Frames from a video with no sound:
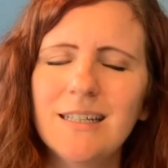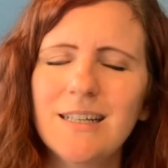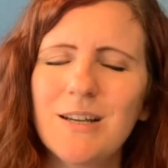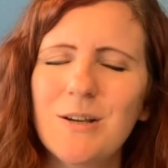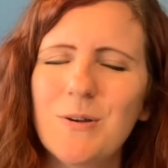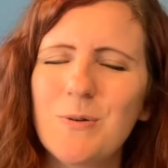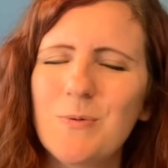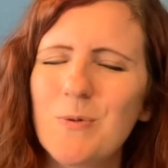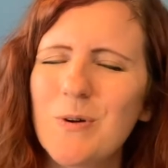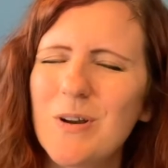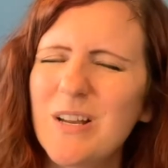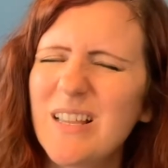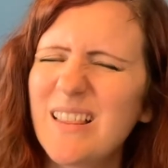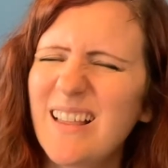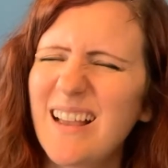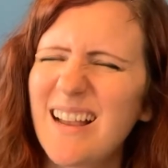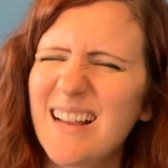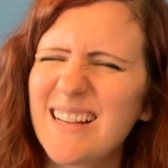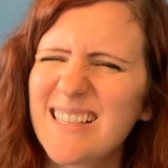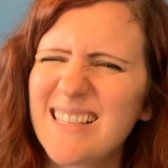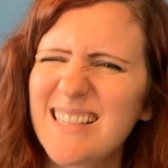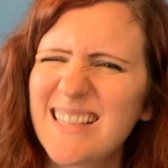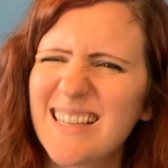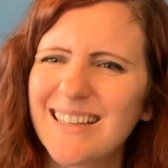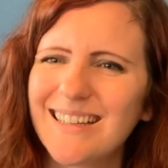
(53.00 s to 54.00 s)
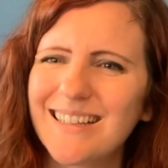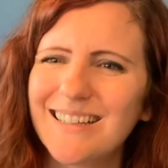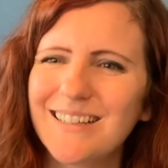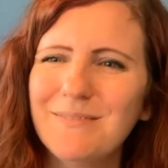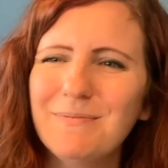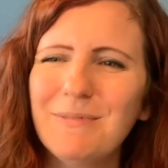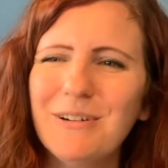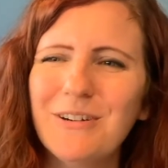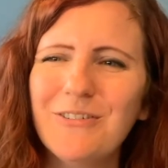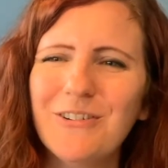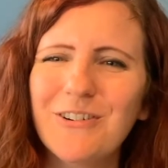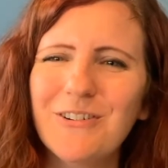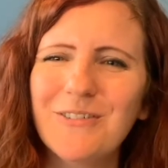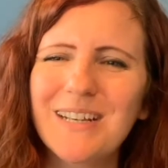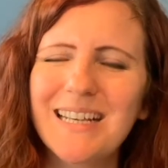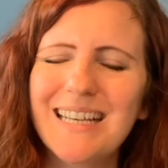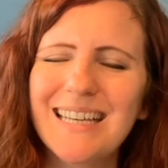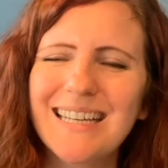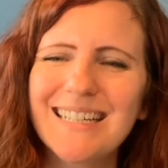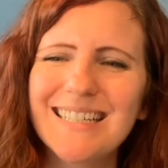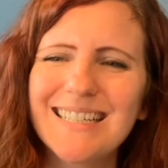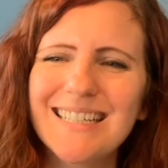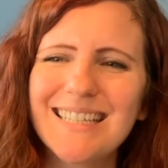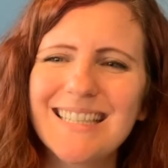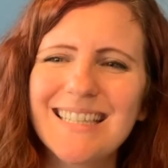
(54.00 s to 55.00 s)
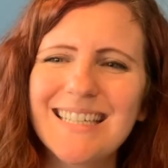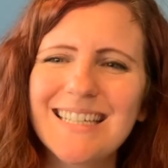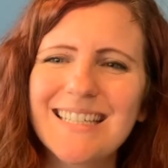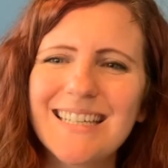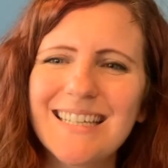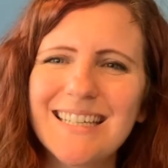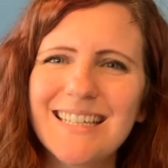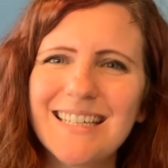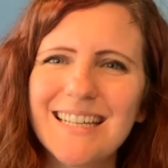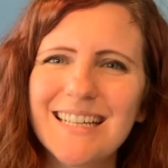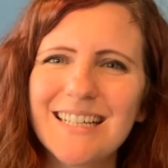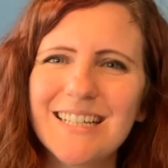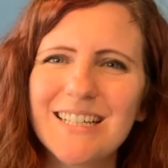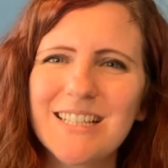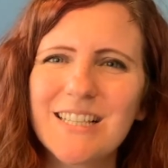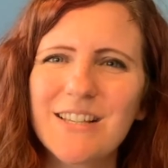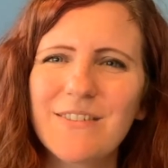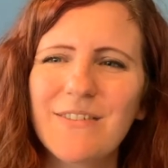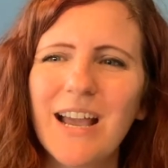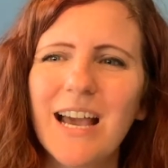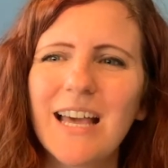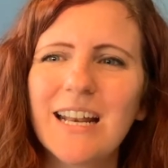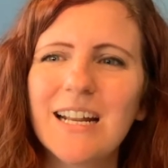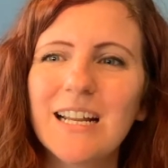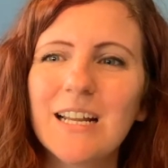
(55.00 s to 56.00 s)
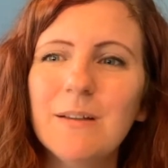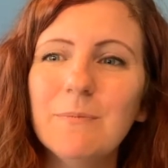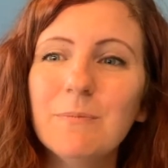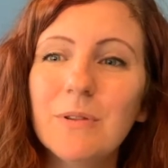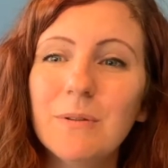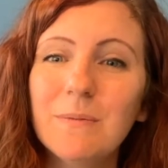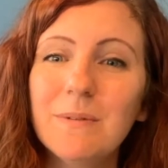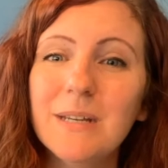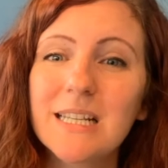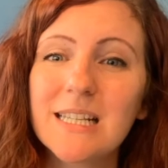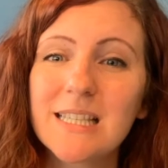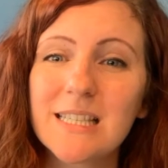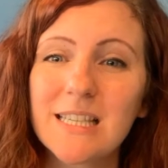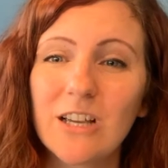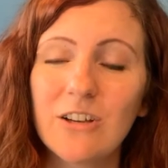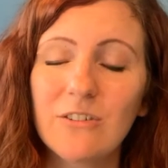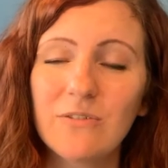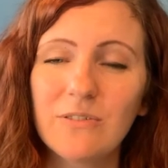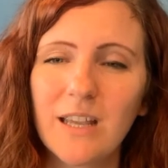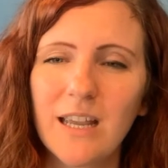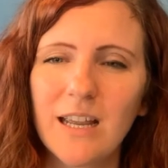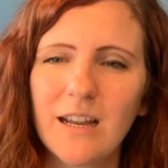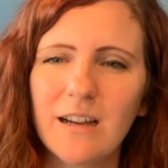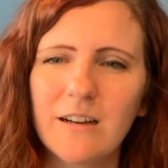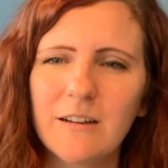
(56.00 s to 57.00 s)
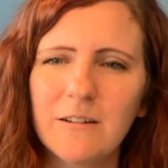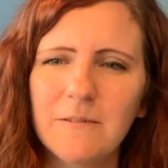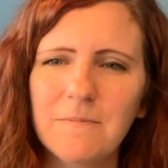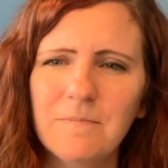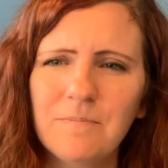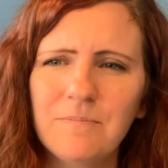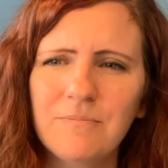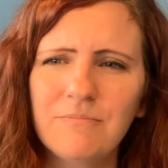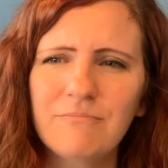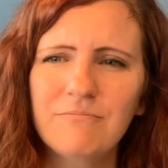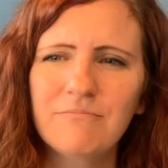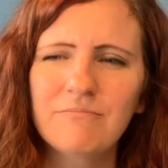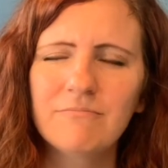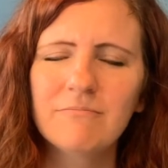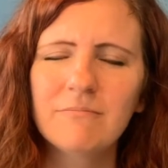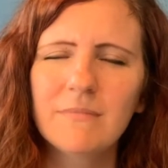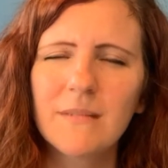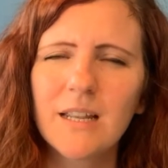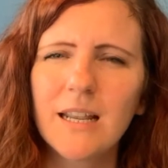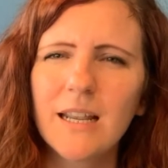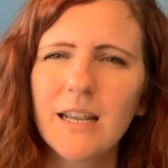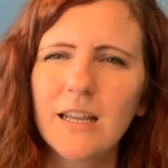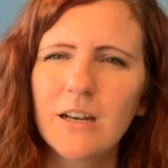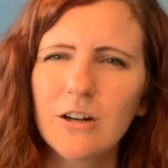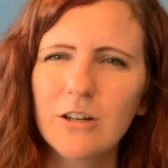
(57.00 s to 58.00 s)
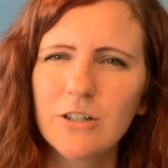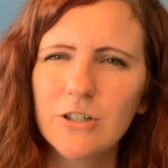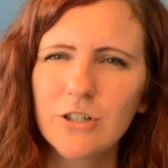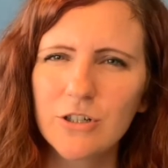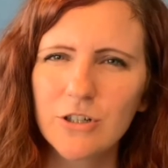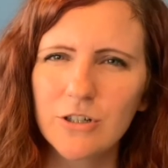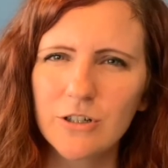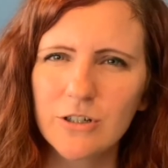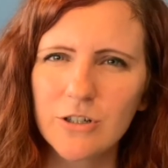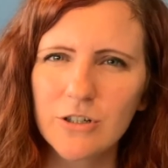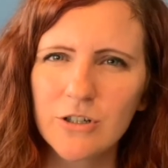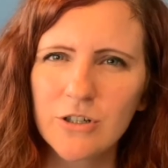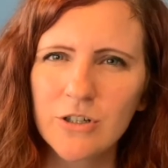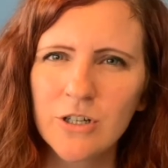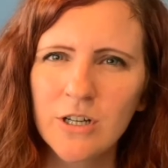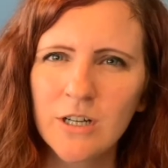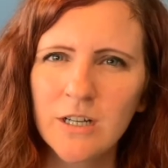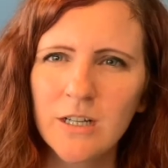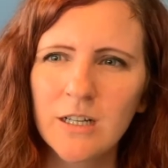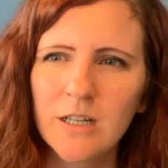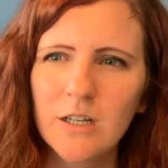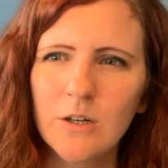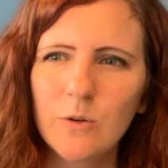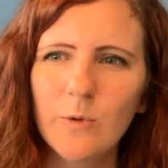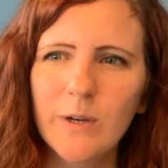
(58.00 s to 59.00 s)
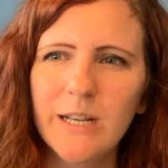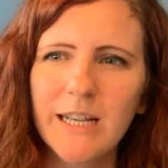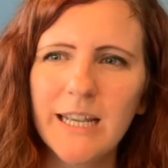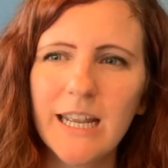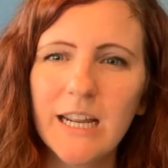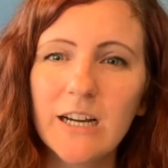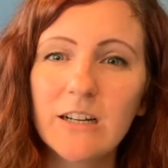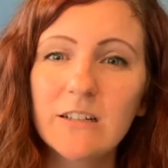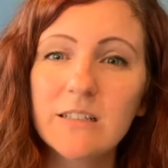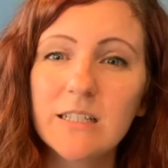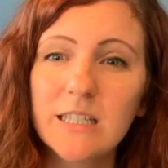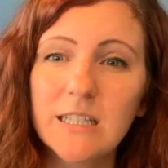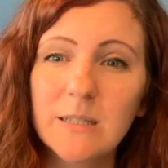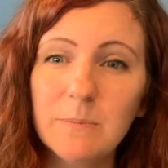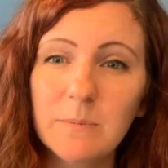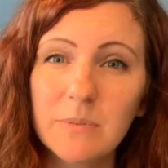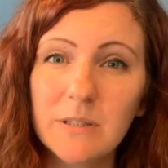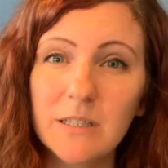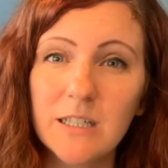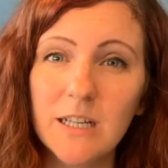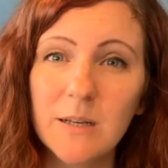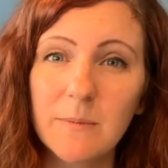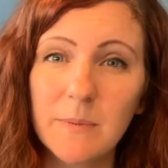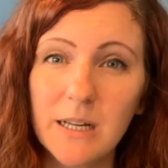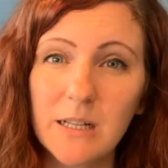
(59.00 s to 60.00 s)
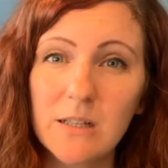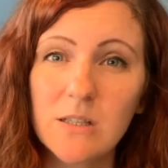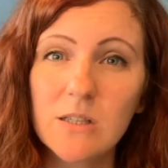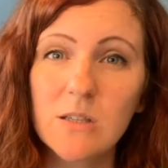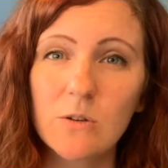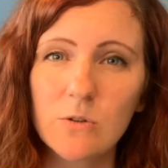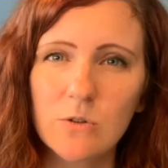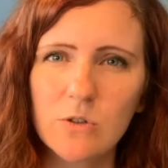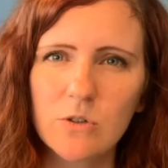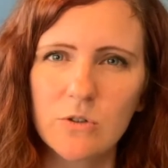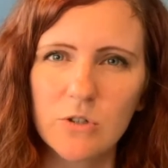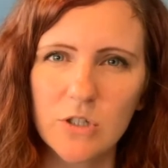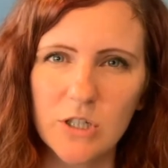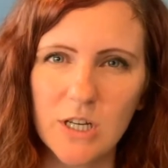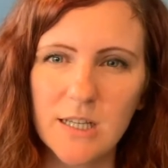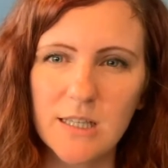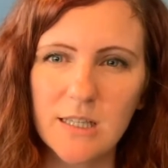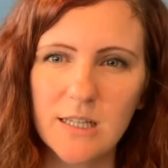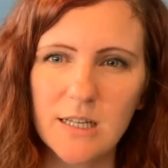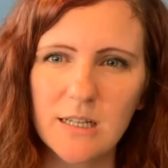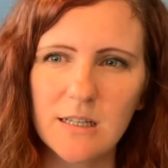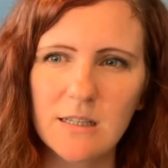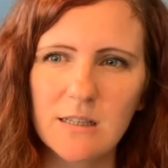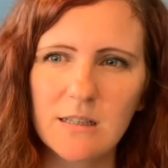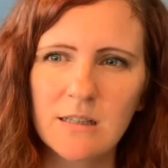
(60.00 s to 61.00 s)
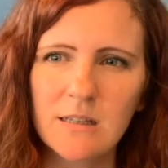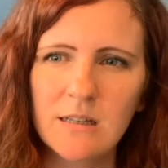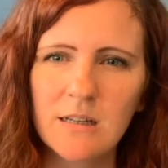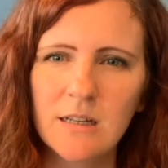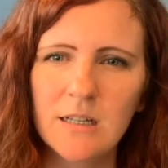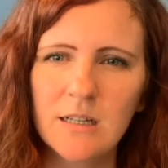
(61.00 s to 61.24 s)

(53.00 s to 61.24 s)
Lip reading: And one last thing before we get into the details of how to implement self-care. In our church, we care deeply about social justice.